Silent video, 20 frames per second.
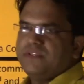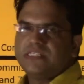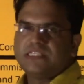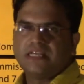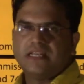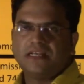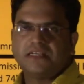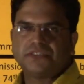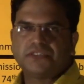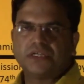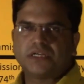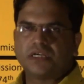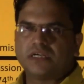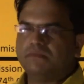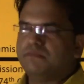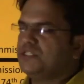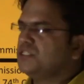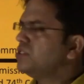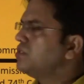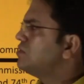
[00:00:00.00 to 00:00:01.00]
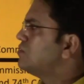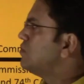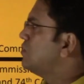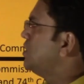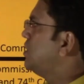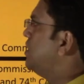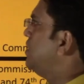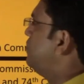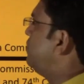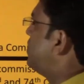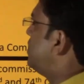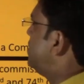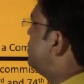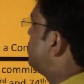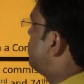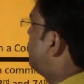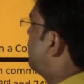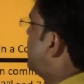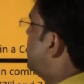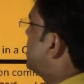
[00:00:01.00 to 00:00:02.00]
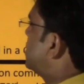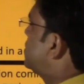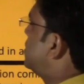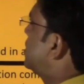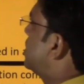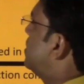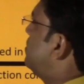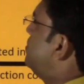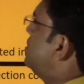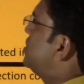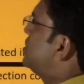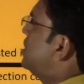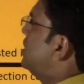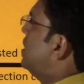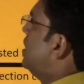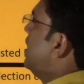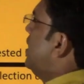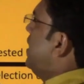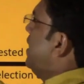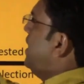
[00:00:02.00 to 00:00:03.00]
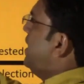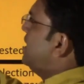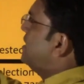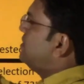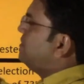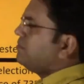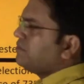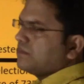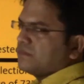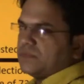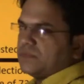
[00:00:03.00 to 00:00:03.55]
of this Election Commission? So the duties of Election Commission is